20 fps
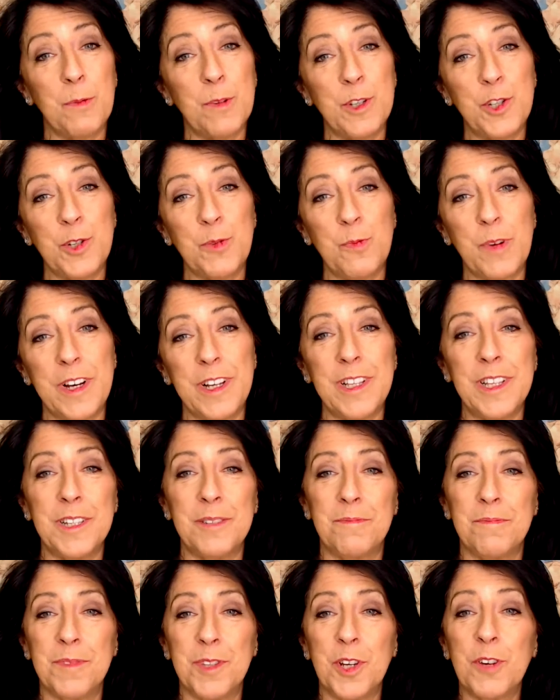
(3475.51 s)
I wish you well
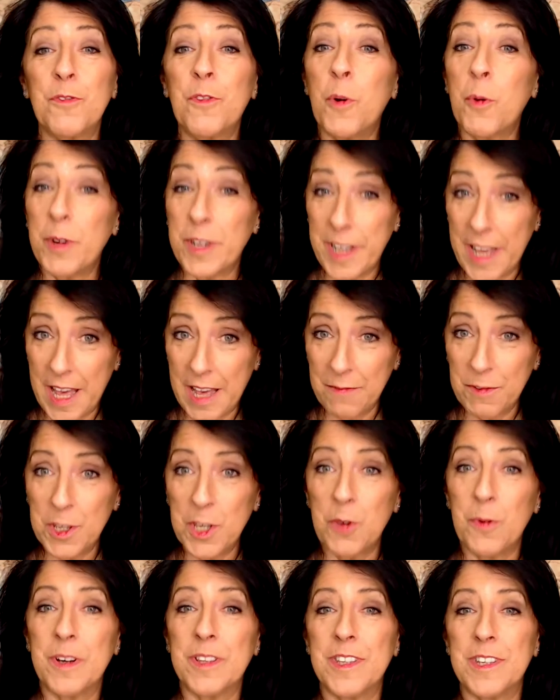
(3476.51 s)
and look forward to
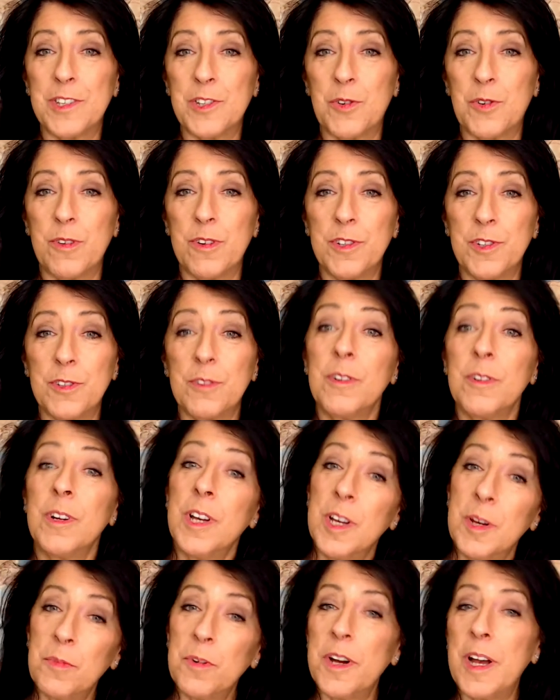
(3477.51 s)
having you on this course or
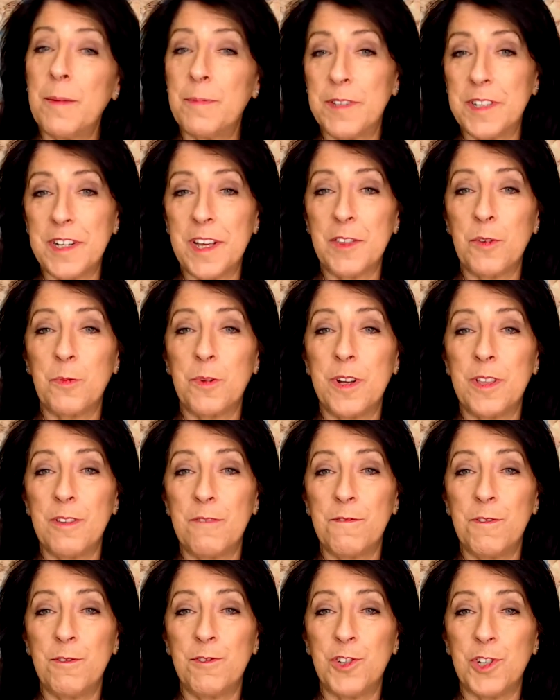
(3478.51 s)
perhaps another one in
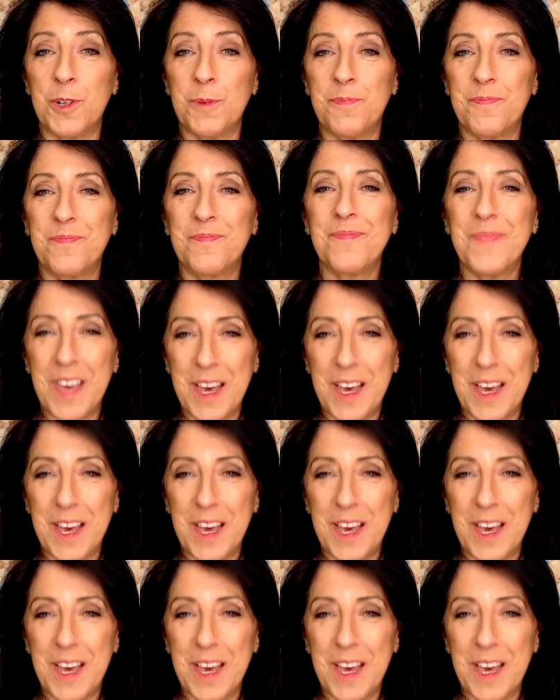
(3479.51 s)
the future.